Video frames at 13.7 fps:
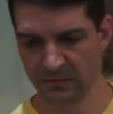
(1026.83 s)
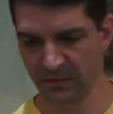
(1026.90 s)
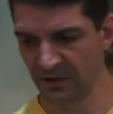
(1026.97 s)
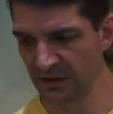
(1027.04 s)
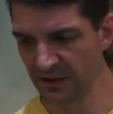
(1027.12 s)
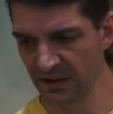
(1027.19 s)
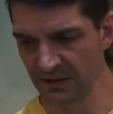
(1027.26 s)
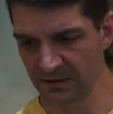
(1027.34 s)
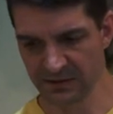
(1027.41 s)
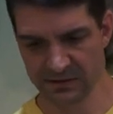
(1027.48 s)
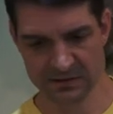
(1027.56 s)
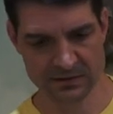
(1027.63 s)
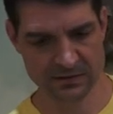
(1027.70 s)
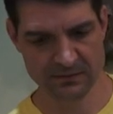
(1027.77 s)

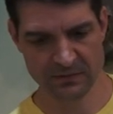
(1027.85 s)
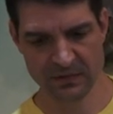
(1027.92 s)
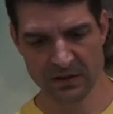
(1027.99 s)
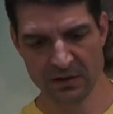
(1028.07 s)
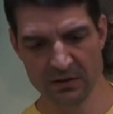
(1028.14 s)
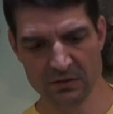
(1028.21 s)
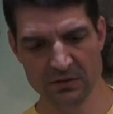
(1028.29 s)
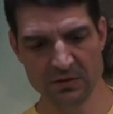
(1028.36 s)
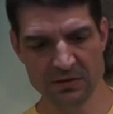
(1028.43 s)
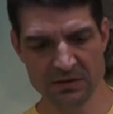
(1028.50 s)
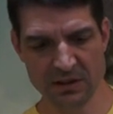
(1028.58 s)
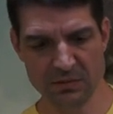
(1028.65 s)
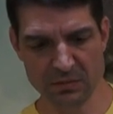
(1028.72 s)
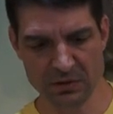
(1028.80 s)
Nice. Do the
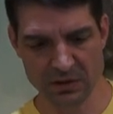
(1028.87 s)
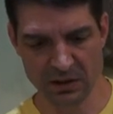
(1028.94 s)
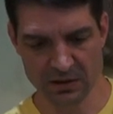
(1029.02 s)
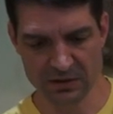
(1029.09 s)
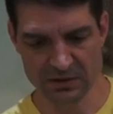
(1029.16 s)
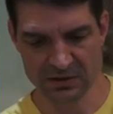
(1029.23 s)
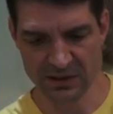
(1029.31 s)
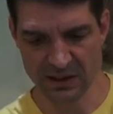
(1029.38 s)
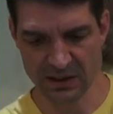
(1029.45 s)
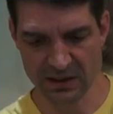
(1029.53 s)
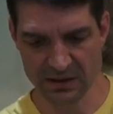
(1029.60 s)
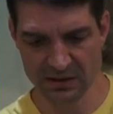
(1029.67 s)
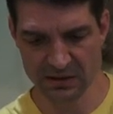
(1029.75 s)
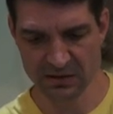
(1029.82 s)
same on the other
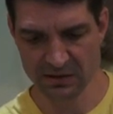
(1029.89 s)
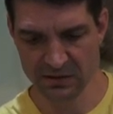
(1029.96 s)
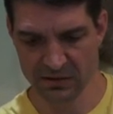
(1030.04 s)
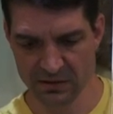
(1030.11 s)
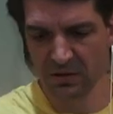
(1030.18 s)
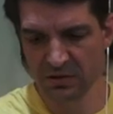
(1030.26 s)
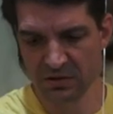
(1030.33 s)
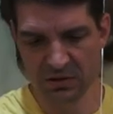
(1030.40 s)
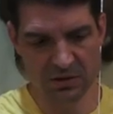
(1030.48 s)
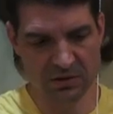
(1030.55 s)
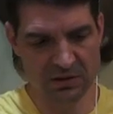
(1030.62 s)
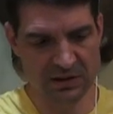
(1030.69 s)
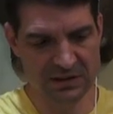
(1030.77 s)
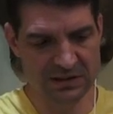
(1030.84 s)
side. So
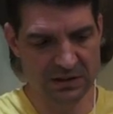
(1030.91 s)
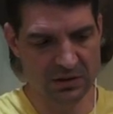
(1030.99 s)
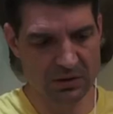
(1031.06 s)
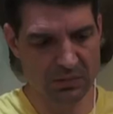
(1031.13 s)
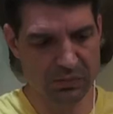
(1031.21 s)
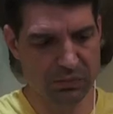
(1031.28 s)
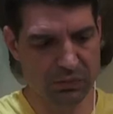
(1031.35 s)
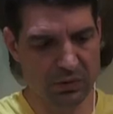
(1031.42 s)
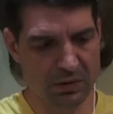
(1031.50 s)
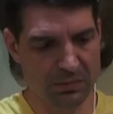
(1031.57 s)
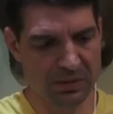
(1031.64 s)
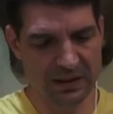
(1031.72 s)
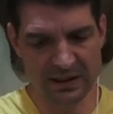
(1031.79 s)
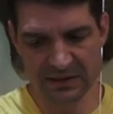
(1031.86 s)
there is a little
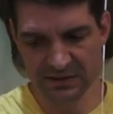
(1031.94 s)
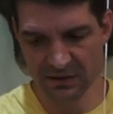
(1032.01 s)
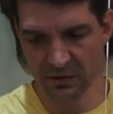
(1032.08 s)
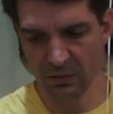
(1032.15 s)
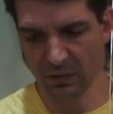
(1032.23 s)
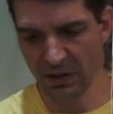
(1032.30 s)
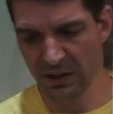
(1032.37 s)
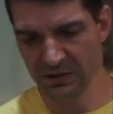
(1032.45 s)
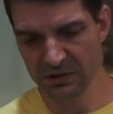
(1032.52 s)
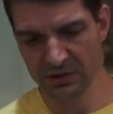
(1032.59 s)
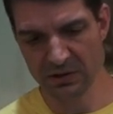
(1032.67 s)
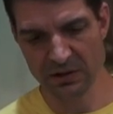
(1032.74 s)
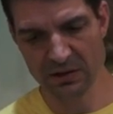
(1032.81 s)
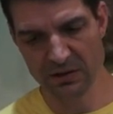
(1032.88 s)
plastic washer
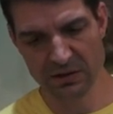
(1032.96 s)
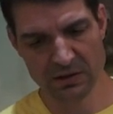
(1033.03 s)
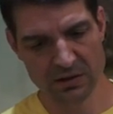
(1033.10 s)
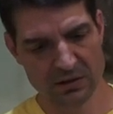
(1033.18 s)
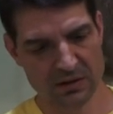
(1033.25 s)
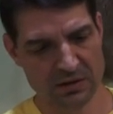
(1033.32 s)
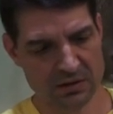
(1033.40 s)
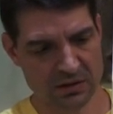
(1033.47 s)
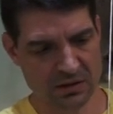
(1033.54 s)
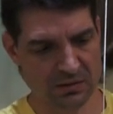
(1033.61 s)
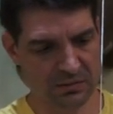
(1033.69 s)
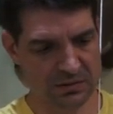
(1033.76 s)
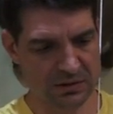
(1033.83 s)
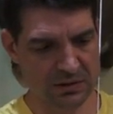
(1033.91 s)
that
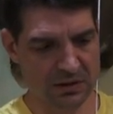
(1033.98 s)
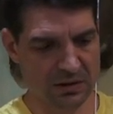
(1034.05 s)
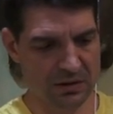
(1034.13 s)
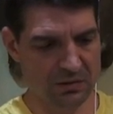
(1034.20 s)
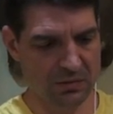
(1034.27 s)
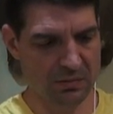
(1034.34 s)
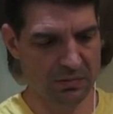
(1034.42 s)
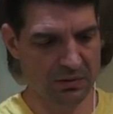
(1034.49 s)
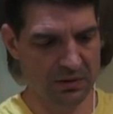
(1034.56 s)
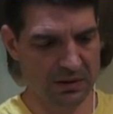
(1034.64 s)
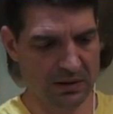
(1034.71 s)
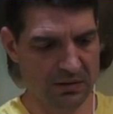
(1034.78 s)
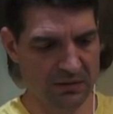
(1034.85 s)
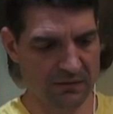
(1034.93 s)
comes in there. You want to put
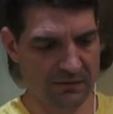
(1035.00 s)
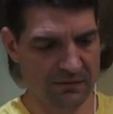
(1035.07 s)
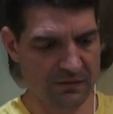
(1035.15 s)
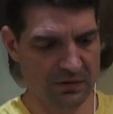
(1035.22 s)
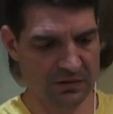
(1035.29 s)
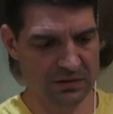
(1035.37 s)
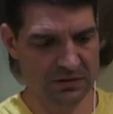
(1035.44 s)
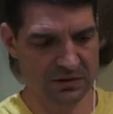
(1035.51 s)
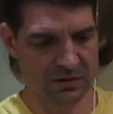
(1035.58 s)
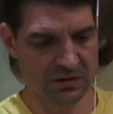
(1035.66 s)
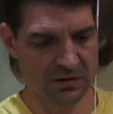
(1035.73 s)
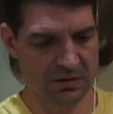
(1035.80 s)
that on first.